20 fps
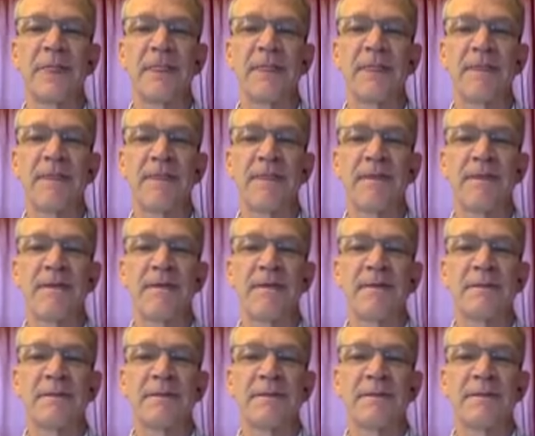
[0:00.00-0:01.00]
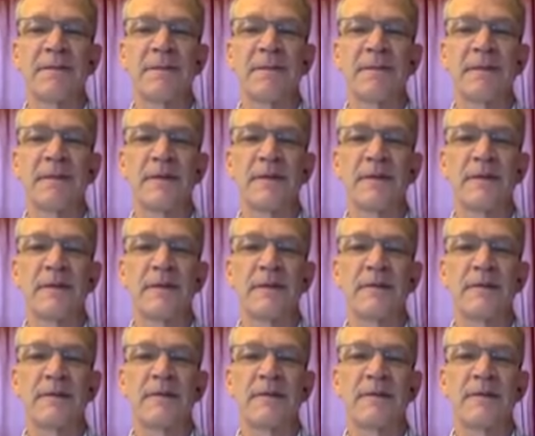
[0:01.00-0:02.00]

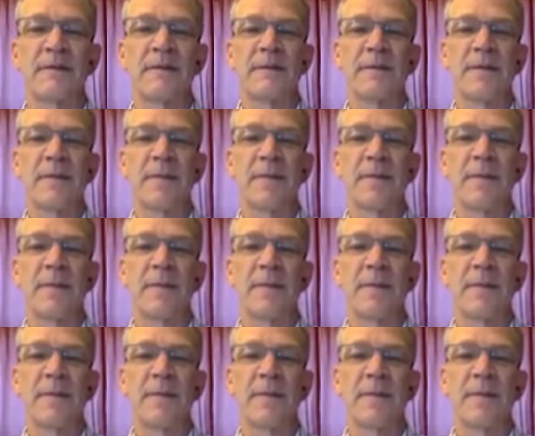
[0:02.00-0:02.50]
(no one is talking)